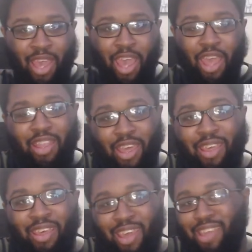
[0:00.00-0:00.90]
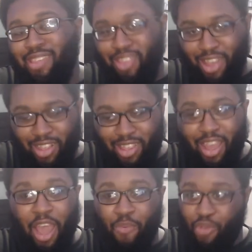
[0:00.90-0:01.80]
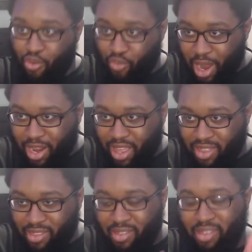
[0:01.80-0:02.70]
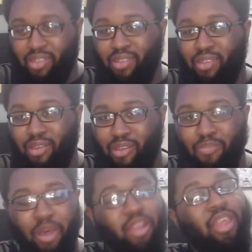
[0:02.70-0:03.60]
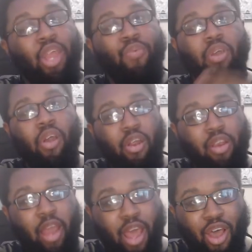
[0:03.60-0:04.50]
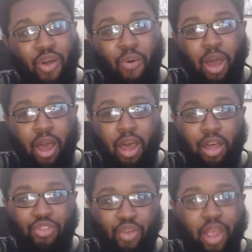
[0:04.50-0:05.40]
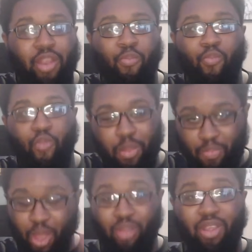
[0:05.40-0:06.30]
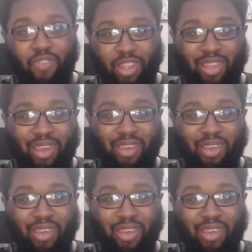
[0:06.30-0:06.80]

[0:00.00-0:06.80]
it it sucked. I regret it, but here we are now, uh, trying to rebuild everything.